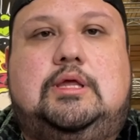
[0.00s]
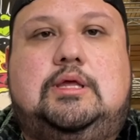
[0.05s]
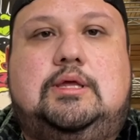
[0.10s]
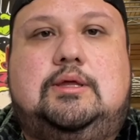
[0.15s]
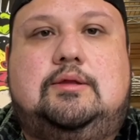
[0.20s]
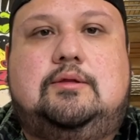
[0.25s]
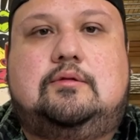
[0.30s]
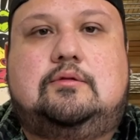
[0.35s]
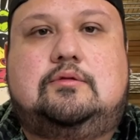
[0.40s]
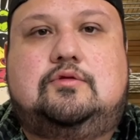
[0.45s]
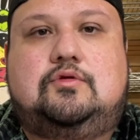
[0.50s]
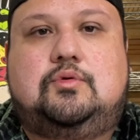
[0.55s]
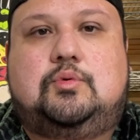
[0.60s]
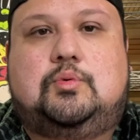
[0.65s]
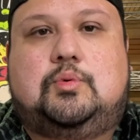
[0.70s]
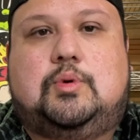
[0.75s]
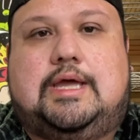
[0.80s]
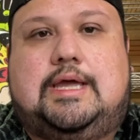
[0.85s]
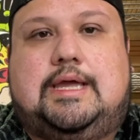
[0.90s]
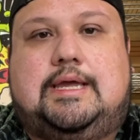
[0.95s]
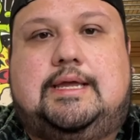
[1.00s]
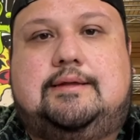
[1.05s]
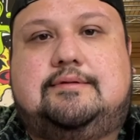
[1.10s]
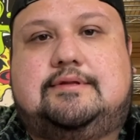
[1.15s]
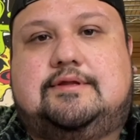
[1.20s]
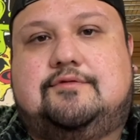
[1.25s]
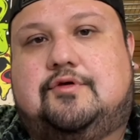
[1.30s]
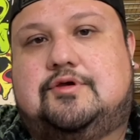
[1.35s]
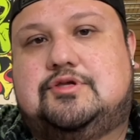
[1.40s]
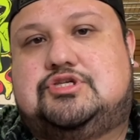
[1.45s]
But we
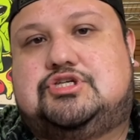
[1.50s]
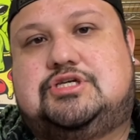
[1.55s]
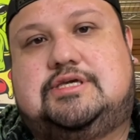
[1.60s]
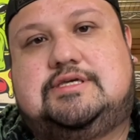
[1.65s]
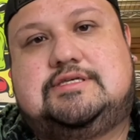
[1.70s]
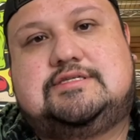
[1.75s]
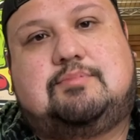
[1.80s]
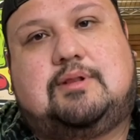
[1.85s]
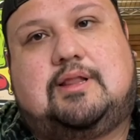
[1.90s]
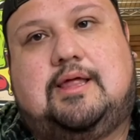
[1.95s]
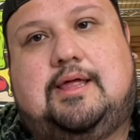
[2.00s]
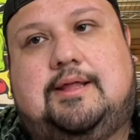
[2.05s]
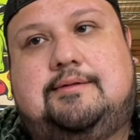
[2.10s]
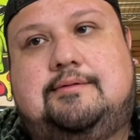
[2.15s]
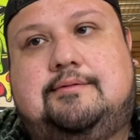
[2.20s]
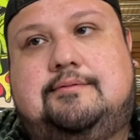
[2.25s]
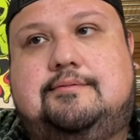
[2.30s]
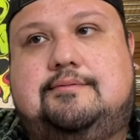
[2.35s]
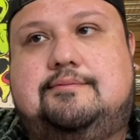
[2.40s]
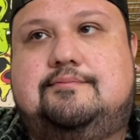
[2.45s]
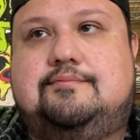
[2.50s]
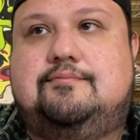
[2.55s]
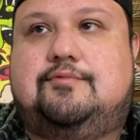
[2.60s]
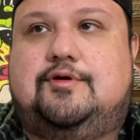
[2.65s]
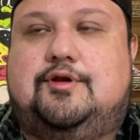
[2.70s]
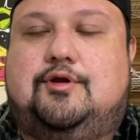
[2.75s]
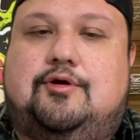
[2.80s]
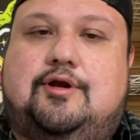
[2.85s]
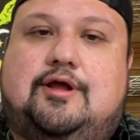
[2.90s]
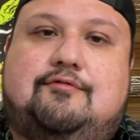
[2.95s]
do a different cheese
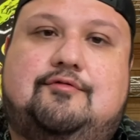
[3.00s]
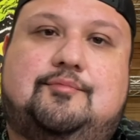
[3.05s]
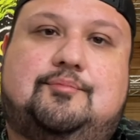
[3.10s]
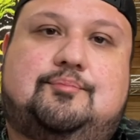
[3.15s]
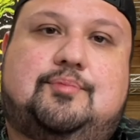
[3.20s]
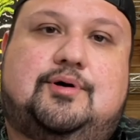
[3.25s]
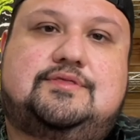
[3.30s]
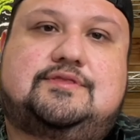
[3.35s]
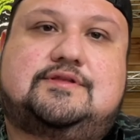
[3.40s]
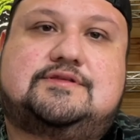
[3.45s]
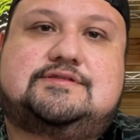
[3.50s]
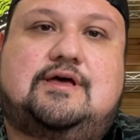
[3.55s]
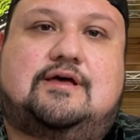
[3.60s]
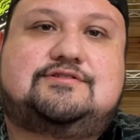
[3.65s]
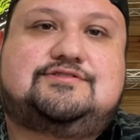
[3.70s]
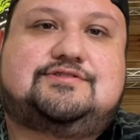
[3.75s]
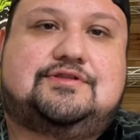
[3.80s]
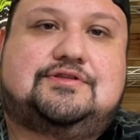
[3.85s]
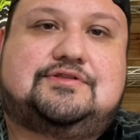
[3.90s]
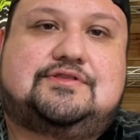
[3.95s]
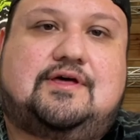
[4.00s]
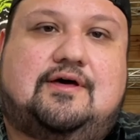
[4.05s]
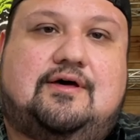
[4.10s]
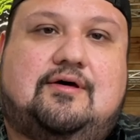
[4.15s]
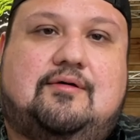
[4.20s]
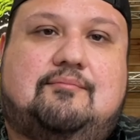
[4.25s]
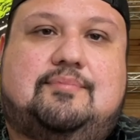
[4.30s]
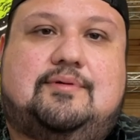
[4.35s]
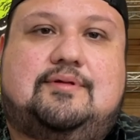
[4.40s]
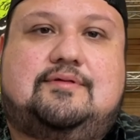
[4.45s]
blend. We don't ever put the
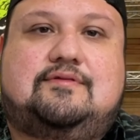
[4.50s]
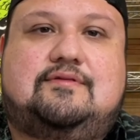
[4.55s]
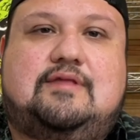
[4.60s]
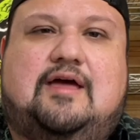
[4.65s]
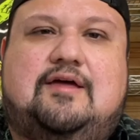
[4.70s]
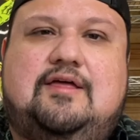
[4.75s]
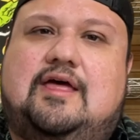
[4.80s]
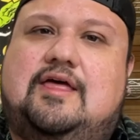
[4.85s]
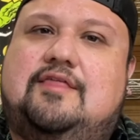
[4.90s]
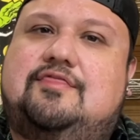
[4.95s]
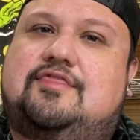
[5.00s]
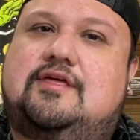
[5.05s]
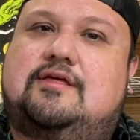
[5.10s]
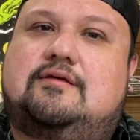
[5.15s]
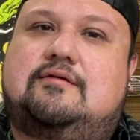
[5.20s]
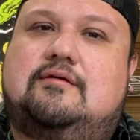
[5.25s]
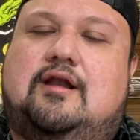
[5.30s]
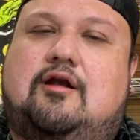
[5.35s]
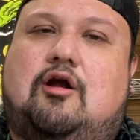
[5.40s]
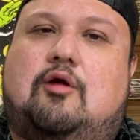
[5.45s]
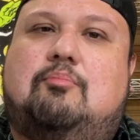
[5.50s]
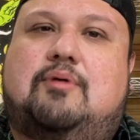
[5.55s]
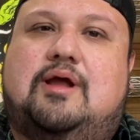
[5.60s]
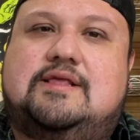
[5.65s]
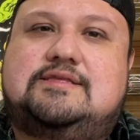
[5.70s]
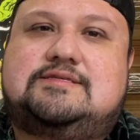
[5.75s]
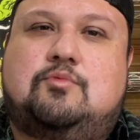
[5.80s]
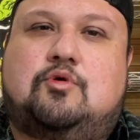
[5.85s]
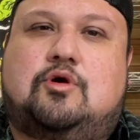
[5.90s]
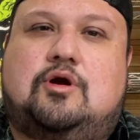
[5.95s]
sauce on the top. I
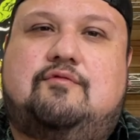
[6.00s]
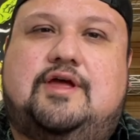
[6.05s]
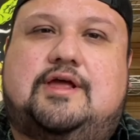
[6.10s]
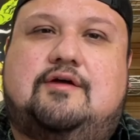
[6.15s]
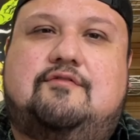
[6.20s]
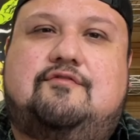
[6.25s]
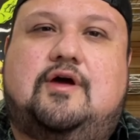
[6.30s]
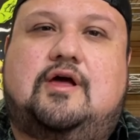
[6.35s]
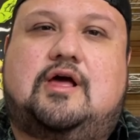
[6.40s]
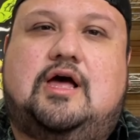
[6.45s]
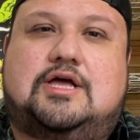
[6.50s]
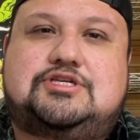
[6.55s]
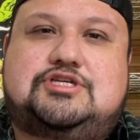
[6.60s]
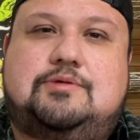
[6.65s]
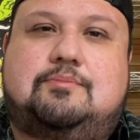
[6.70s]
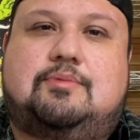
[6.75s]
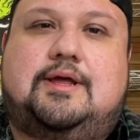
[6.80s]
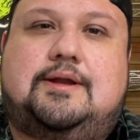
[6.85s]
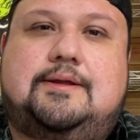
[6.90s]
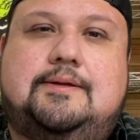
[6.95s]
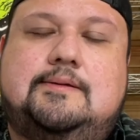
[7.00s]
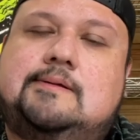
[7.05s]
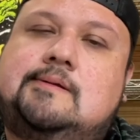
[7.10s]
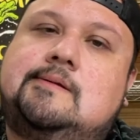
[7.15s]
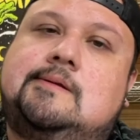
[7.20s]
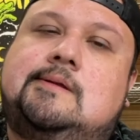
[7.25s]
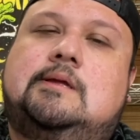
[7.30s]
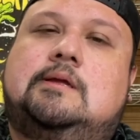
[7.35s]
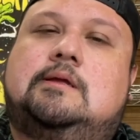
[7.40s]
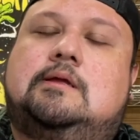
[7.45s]
think, and our bread's more of like a
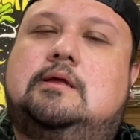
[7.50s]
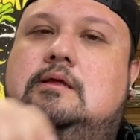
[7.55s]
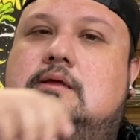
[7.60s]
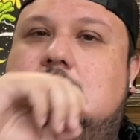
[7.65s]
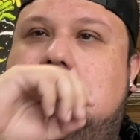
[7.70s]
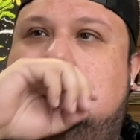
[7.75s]
focaccia bread.